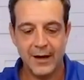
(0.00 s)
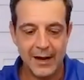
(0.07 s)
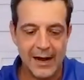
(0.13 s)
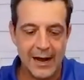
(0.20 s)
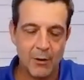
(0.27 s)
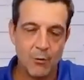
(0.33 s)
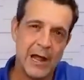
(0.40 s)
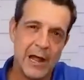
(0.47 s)

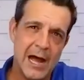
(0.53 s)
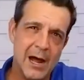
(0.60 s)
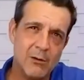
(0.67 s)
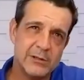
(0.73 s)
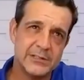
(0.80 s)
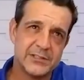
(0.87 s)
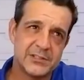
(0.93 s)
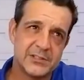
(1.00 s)
when I
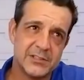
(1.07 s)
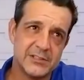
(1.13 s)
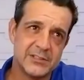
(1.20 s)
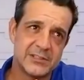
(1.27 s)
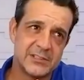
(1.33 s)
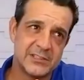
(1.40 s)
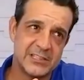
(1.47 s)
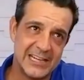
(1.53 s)
was
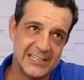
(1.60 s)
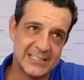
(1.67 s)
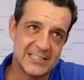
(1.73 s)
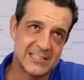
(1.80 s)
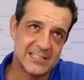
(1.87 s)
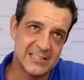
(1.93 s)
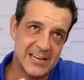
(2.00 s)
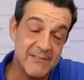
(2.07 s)
six,
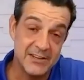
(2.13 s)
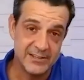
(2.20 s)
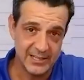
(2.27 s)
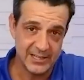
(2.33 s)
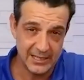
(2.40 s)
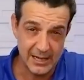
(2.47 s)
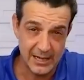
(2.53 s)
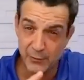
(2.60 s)

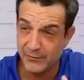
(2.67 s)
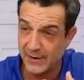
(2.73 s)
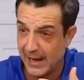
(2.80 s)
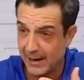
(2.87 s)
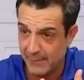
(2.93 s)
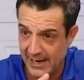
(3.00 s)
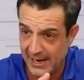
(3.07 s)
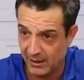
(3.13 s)
17, I moved out
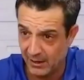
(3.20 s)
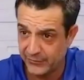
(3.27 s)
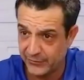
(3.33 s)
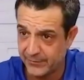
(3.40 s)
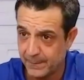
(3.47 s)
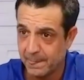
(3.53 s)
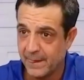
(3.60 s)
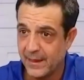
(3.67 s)
of my house
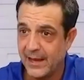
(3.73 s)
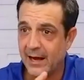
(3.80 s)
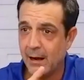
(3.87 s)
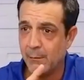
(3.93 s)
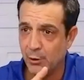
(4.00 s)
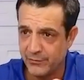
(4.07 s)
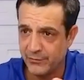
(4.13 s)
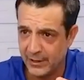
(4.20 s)
and I
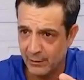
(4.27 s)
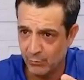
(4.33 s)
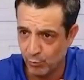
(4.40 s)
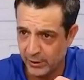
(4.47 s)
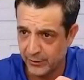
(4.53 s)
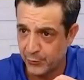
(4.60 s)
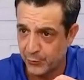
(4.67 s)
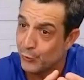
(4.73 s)
moved in
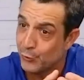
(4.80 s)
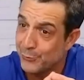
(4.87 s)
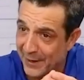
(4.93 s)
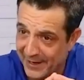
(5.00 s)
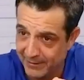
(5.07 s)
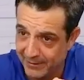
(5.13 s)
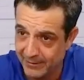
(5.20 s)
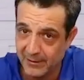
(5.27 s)
with a
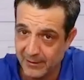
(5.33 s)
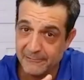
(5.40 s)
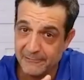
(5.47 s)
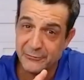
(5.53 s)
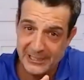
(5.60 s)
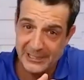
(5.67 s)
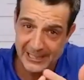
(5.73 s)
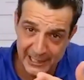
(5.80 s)
roommate
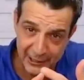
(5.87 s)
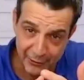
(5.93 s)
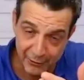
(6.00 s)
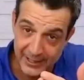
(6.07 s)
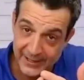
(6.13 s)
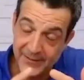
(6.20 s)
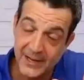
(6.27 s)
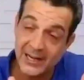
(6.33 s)
for a year.
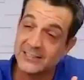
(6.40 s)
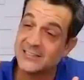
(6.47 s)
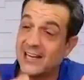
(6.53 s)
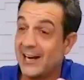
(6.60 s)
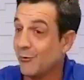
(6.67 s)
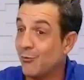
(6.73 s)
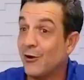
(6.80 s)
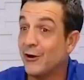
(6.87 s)
And then I
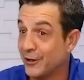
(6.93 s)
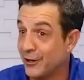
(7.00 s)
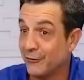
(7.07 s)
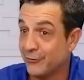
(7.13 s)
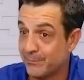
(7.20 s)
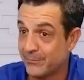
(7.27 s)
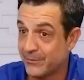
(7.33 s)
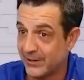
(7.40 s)
decided I wanted to go
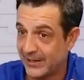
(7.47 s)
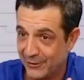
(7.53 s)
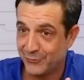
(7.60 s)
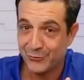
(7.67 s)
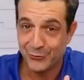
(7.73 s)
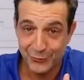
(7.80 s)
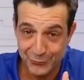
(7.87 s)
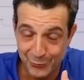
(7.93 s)
to, to
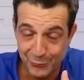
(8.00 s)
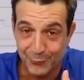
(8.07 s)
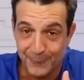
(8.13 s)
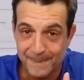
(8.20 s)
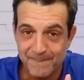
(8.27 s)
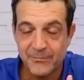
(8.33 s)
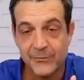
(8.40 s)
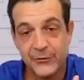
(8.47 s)
Gainesville to school,
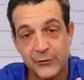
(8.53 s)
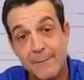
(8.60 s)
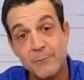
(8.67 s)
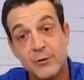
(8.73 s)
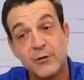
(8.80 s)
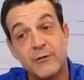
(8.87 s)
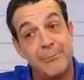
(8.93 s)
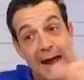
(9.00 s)
so I
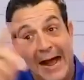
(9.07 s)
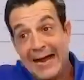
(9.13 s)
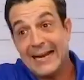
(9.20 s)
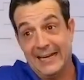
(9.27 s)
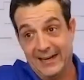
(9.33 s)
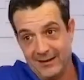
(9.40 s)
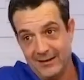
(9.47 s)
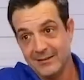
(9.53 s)
moved back
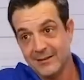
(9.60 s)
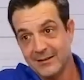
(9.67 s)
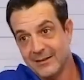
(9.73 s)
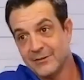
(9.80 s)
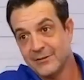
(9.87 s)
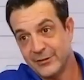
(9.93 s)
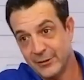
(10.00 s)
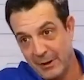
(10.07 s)
in
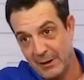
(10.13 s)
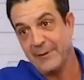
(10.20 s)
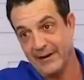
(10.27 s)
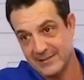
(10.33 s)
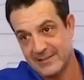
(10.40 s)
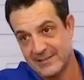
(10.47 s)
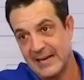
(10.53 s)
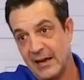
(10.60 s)
to my
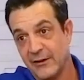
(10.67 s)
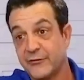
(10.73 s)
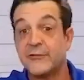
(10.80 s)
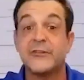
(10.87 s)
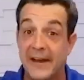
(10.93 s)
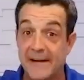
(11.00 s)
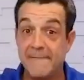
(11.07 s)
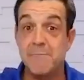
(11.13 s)
parents' house to
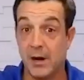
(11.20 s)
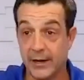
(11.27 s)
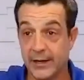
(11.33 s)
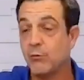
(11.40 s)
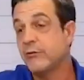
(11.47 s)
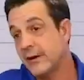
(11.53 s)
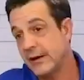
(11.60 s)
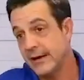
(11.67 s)
save money,
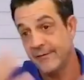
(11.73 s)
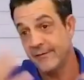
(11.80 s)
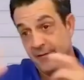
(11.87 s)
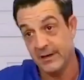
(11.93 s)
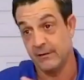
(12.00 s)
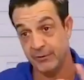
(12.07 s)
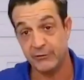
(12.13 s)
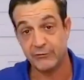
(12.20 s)
which I, and then I
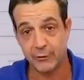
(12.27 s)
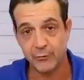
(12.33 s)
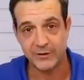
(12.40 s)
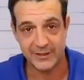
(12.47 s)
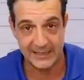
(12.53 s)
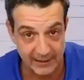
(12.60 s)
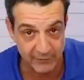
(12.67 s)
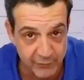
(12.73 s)
eventually went to
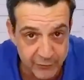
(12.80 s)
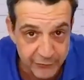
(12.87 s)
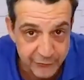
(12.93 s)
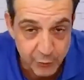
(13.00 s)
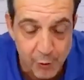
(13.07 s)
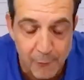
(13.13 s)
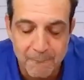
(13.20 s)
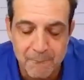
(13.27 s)
Gainesville to school